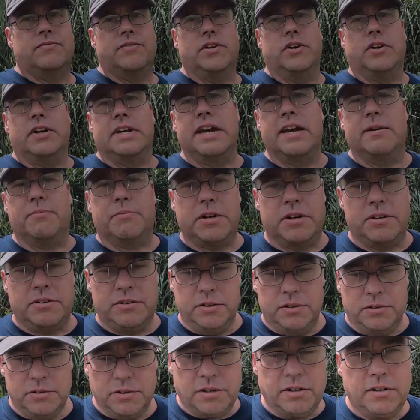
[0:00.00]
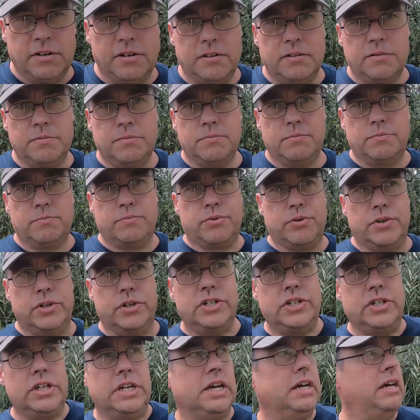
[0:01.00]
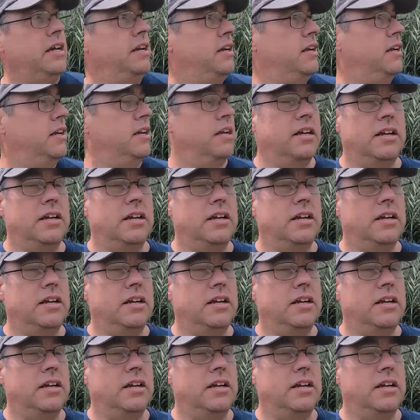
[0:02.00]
If you're a campground owner, appreciate